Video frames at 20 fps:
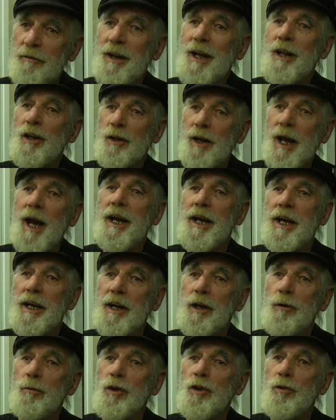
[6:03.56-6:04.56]

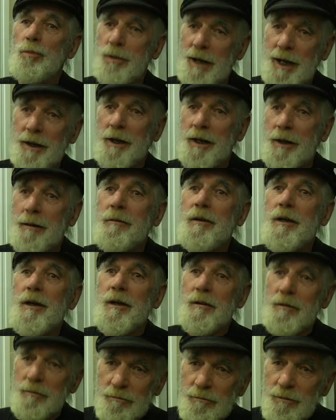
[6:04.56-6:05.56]
Al-Qaeda was planning
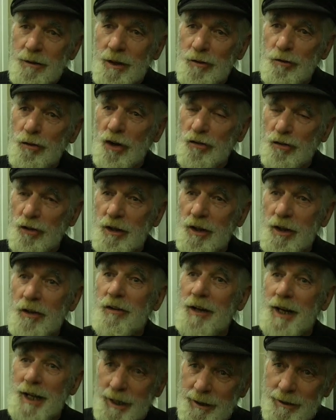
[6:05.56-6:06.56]

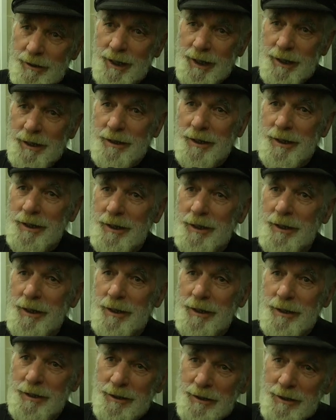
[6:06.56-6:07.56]
atrocities like the
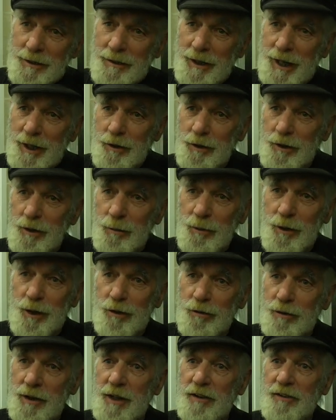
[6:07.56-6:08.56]
attack on the
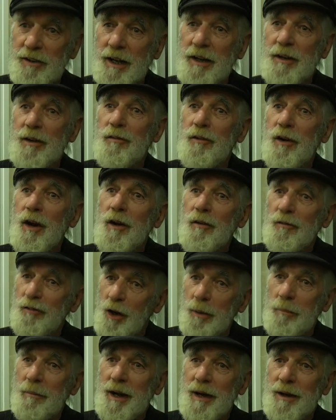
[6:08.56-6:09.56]
World Trade Center
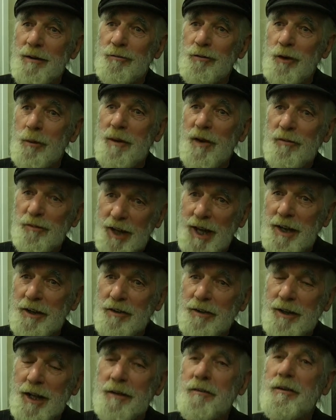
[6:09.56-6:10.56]
from
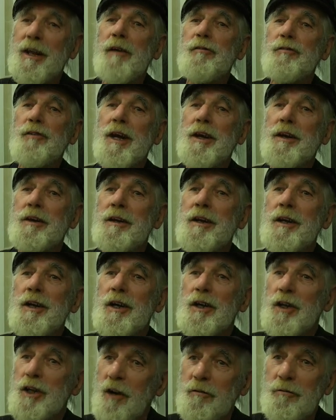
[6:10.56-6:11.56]
Afghanistan. The Afghan
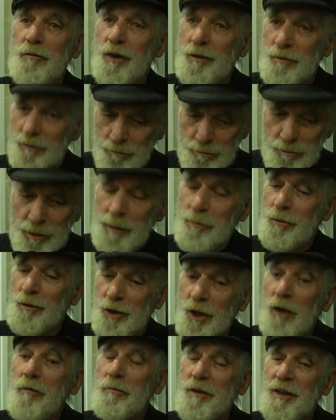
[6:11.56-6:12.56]

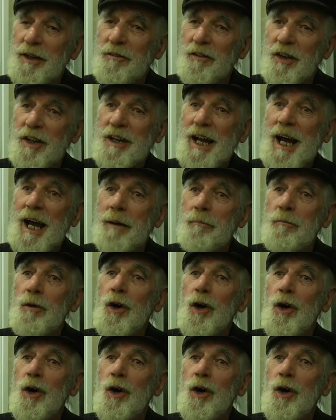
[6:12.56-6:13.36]
government at the time